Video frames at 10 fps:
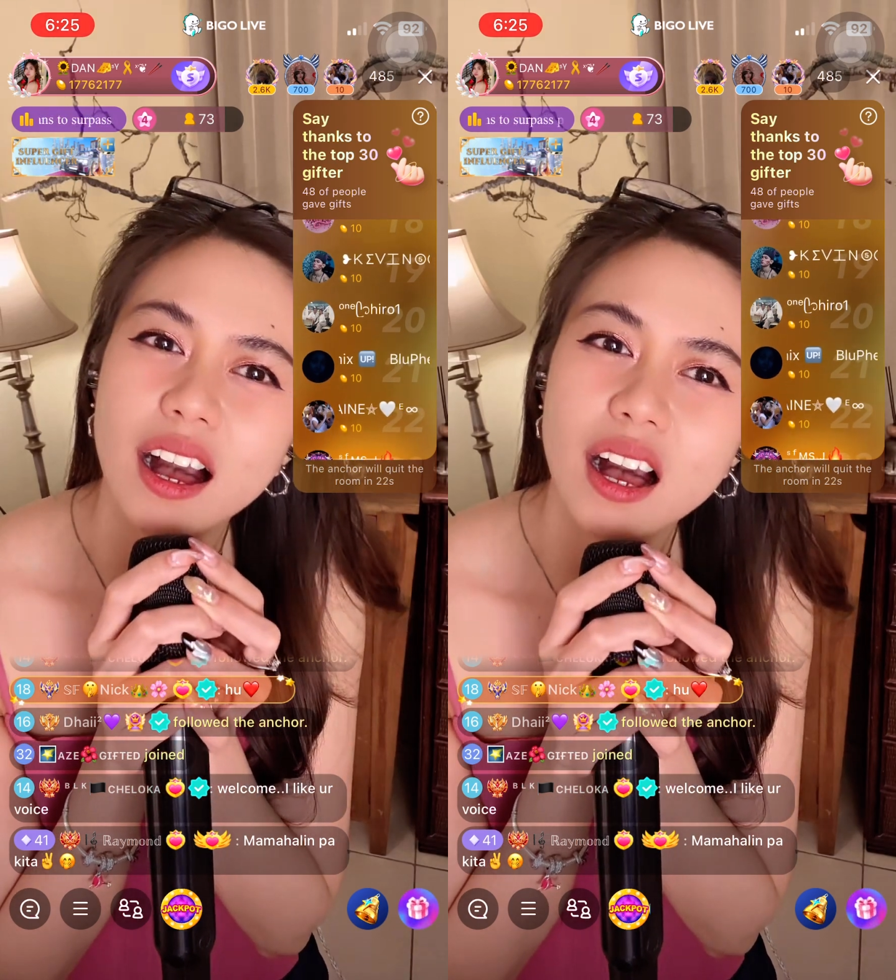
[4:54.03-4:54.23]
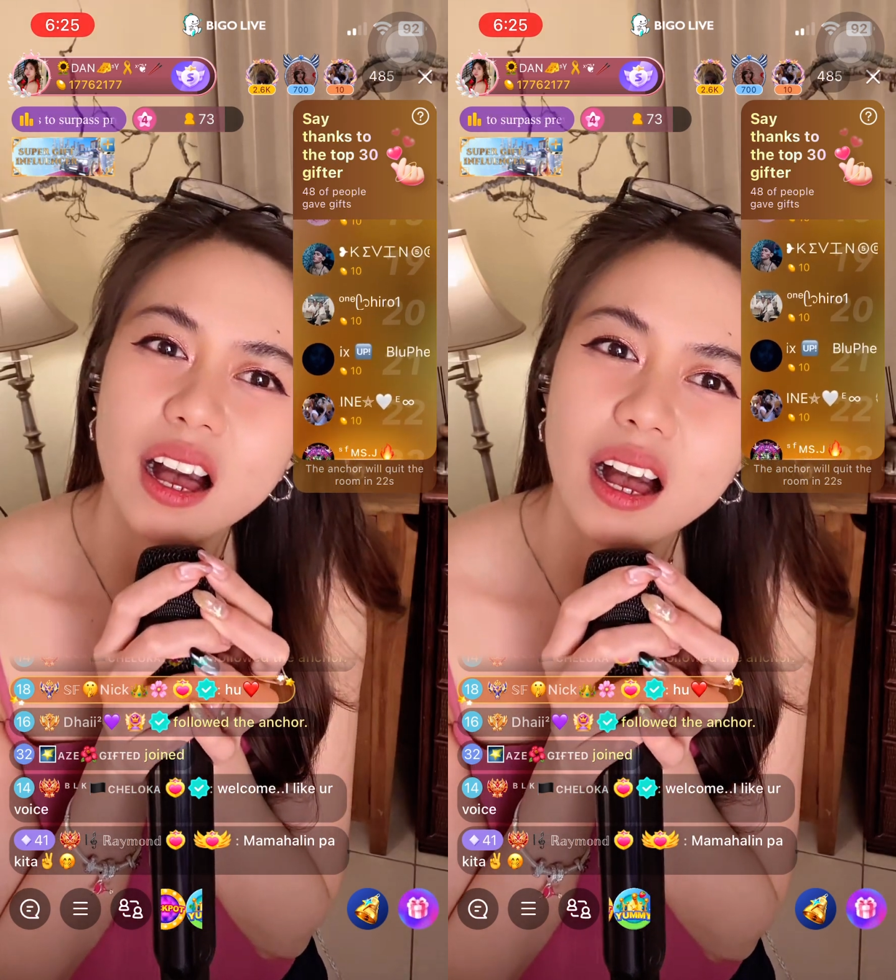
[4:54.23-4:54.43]

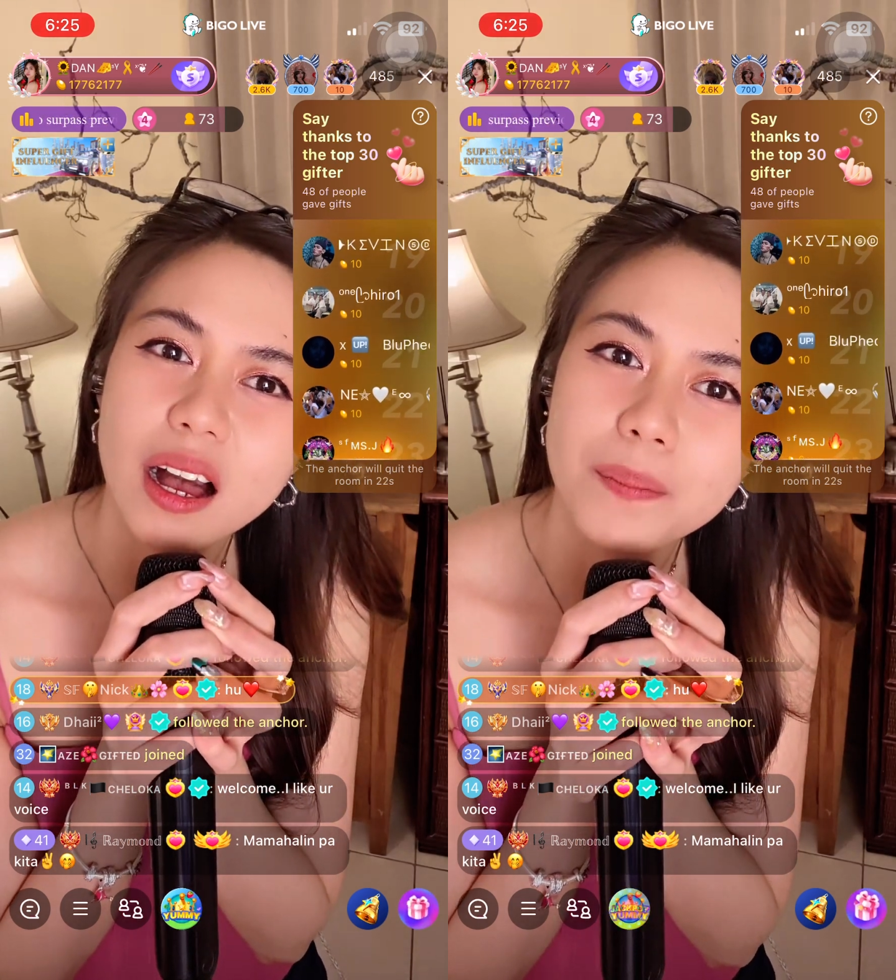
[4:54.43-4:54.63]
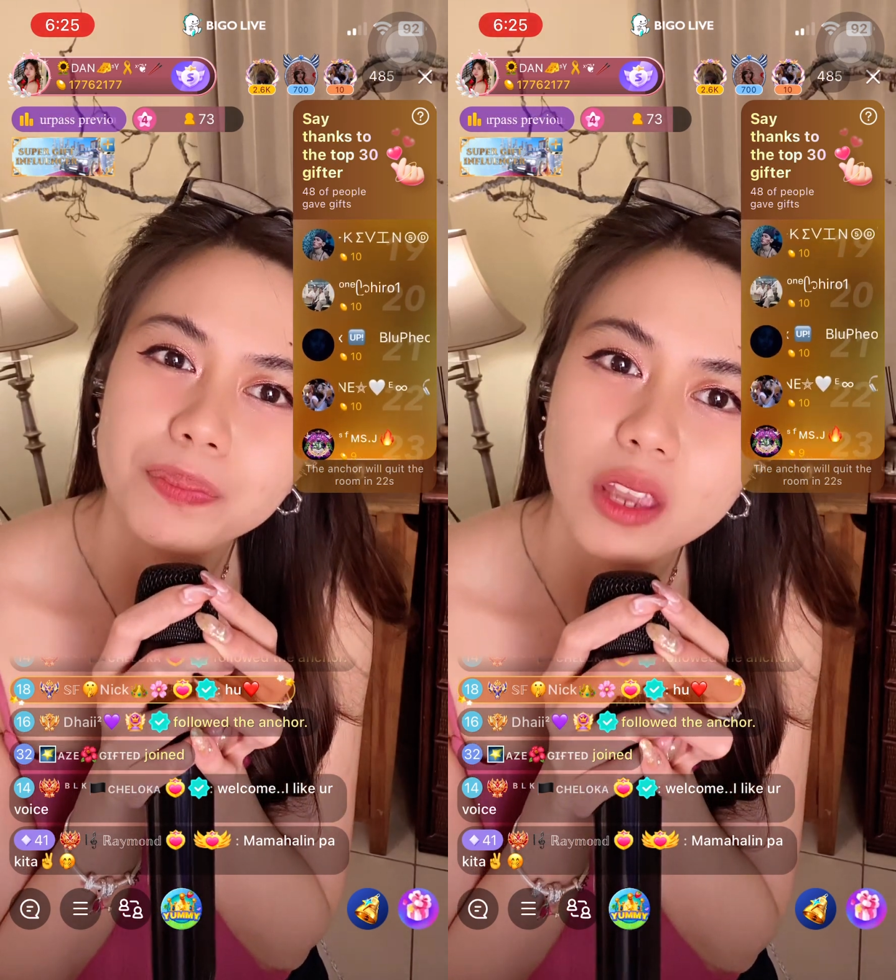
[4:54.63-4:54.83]

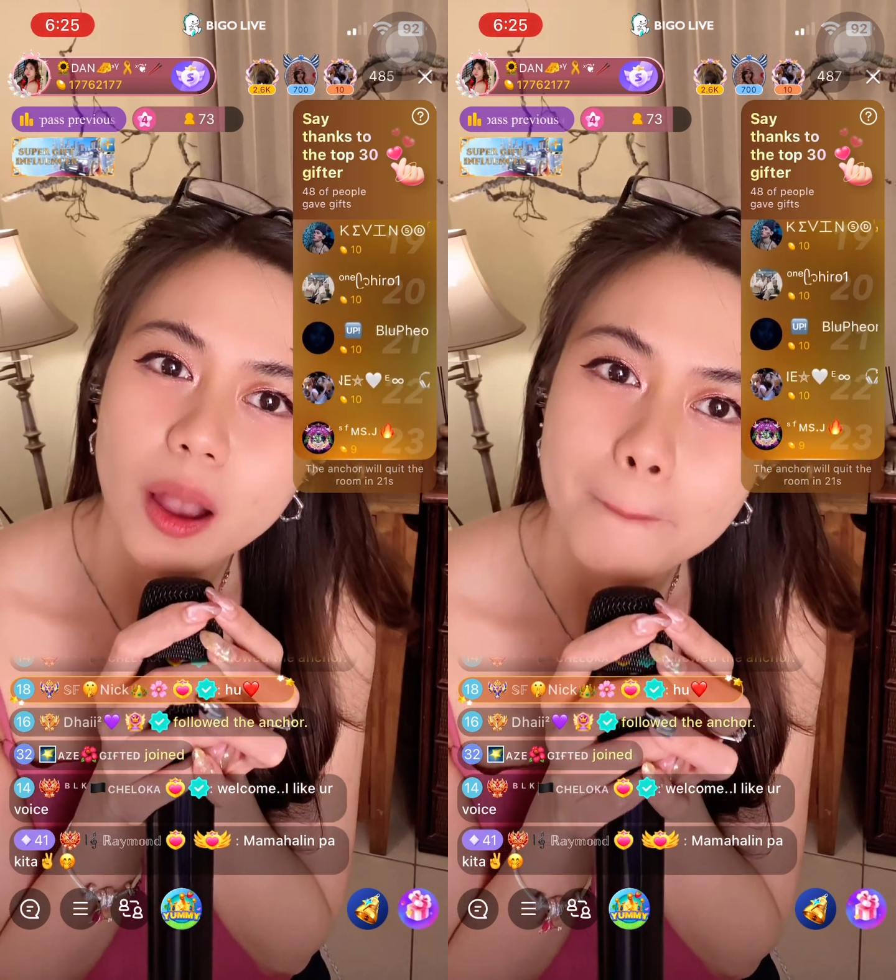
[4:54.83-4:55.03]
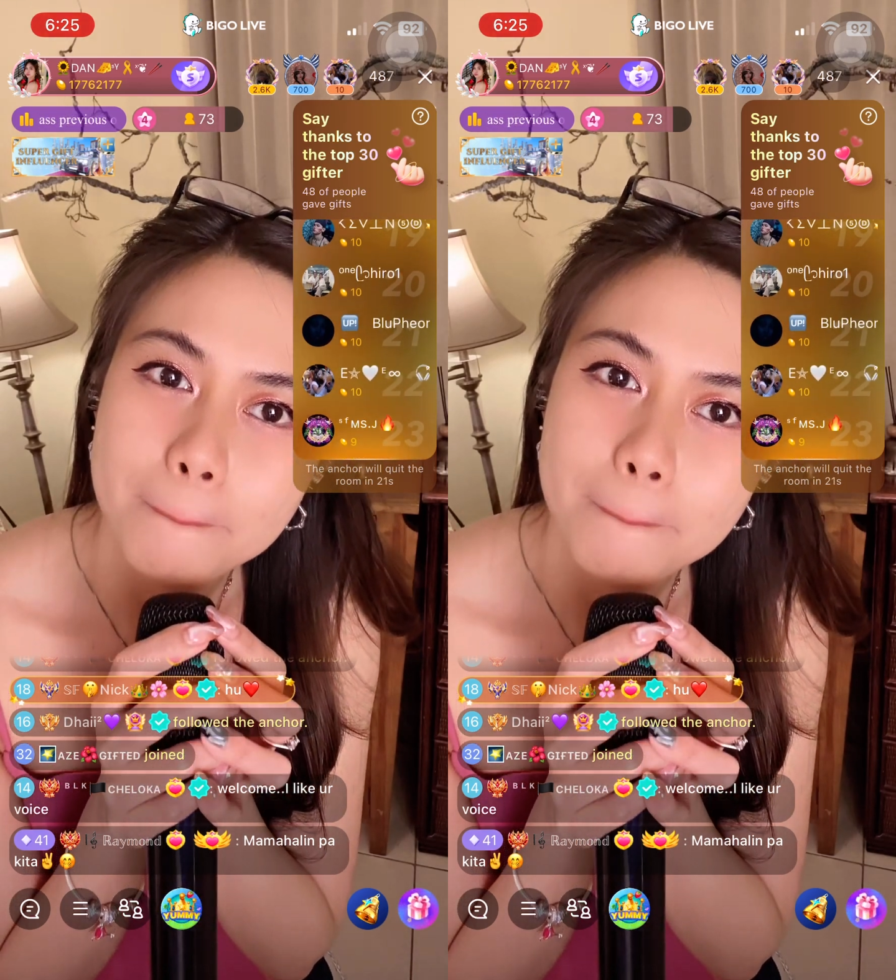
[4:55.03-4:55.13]
um,